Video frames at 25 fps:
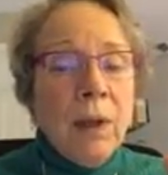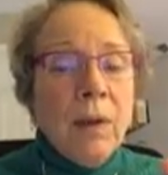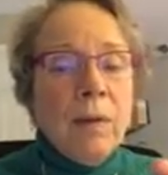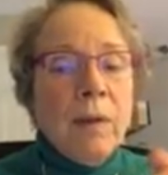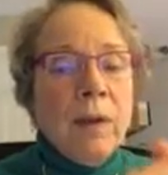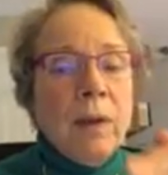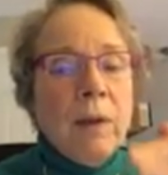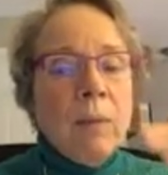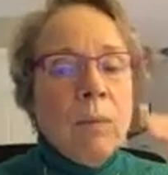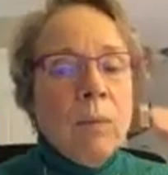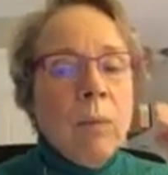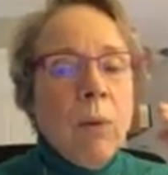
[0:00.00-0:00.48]

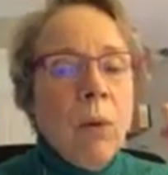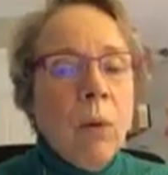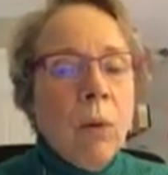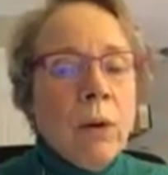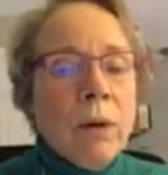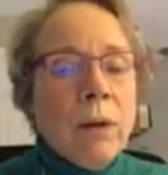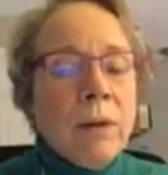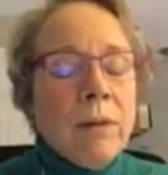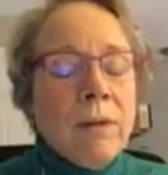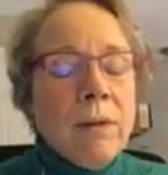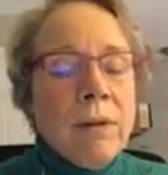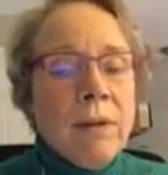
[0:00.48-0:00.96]
The
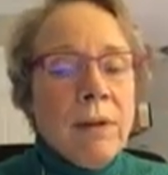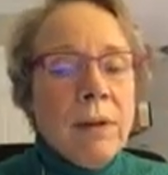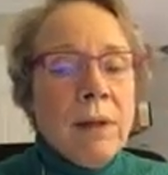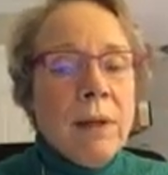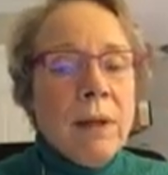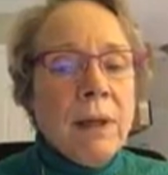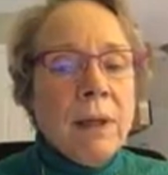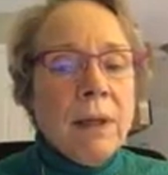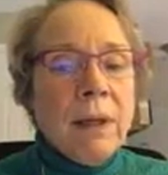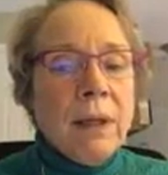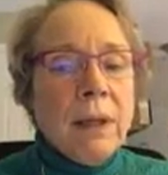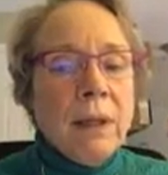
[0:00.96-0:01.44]
important
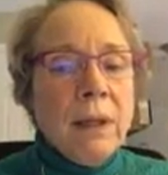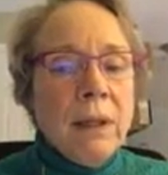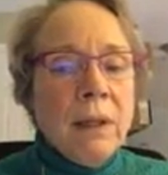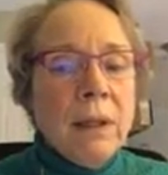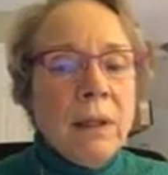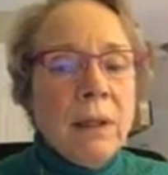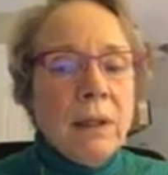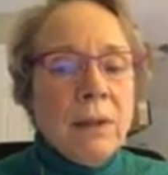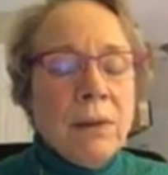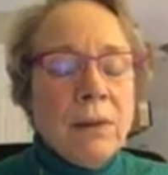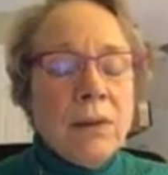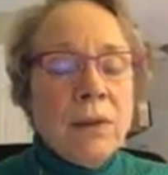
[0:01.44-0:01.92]
thing
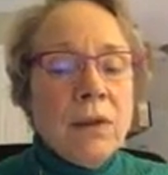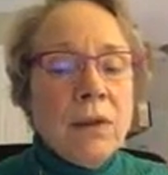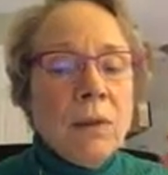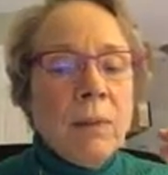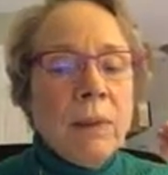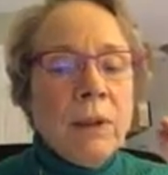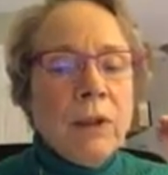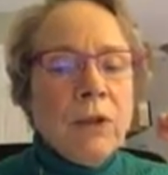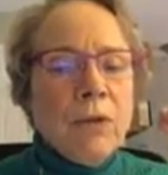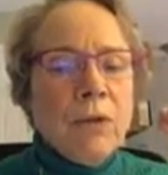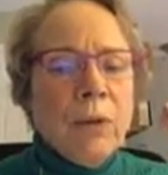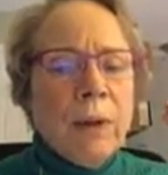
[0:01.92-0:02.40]
is to
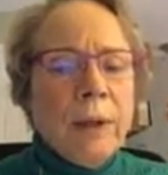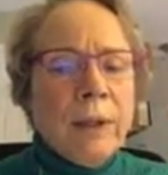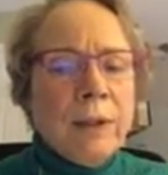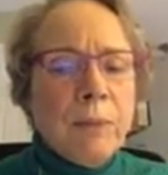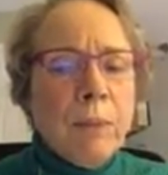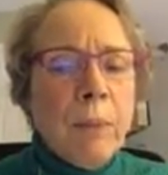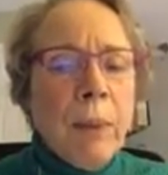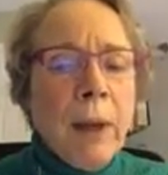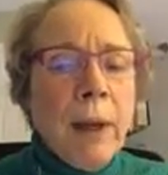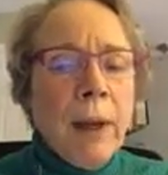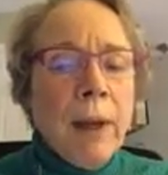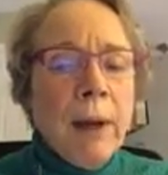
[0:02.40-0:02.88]
be
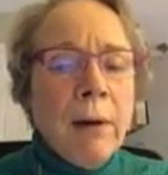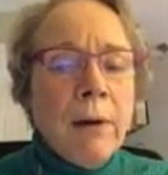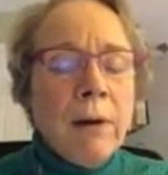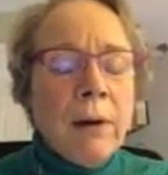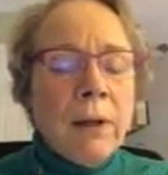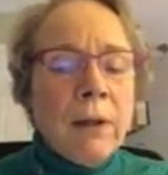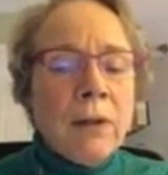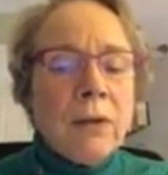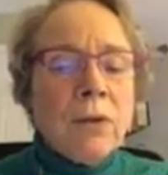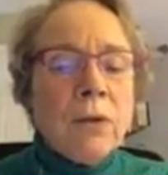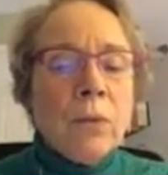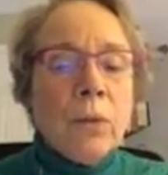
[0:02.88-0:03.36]

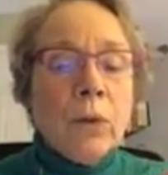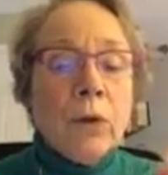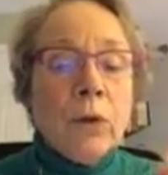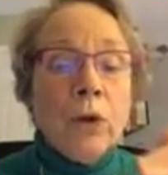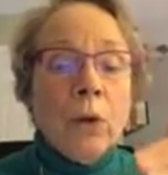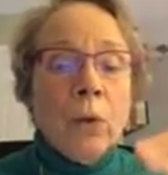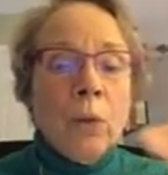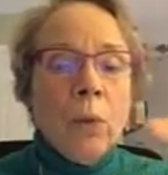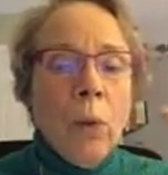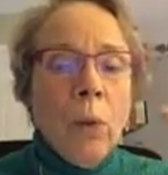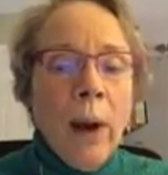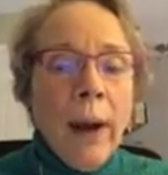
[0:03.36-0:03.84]
transparent when
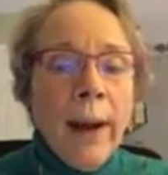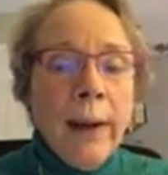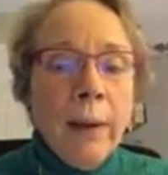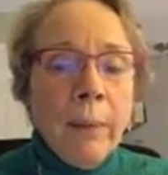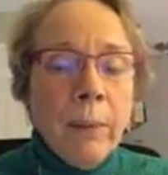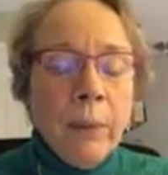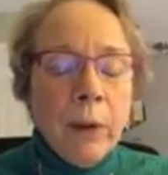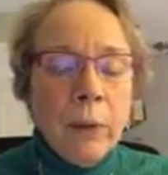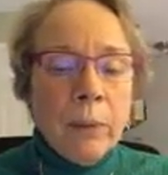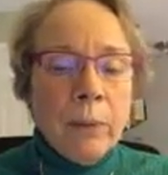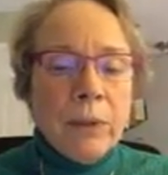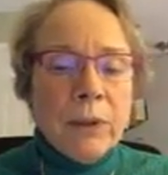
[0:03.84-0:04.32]
you write a
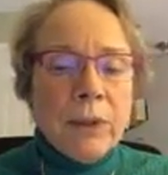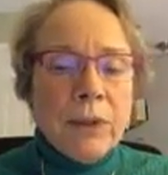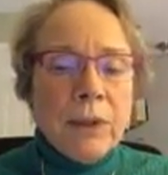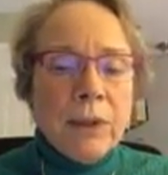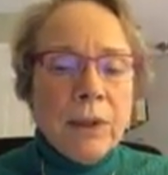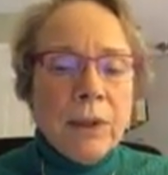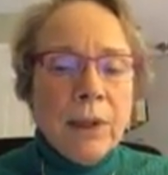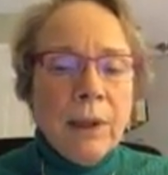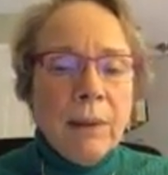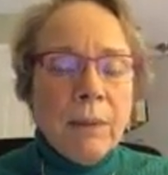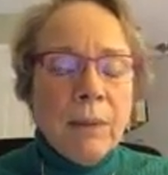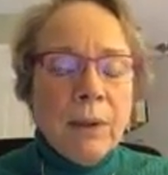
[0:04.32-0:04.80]
purpose
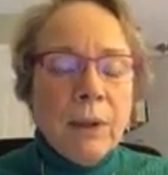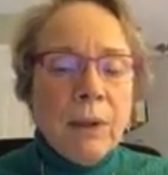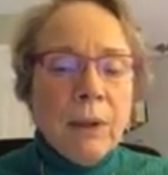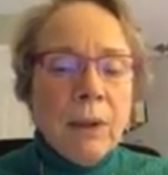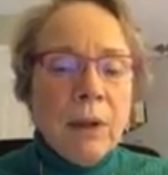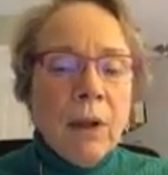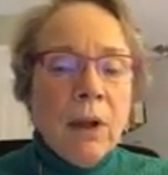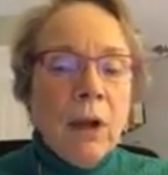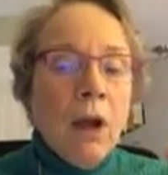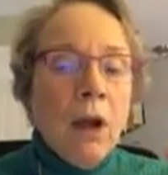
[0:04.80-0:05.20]
statement.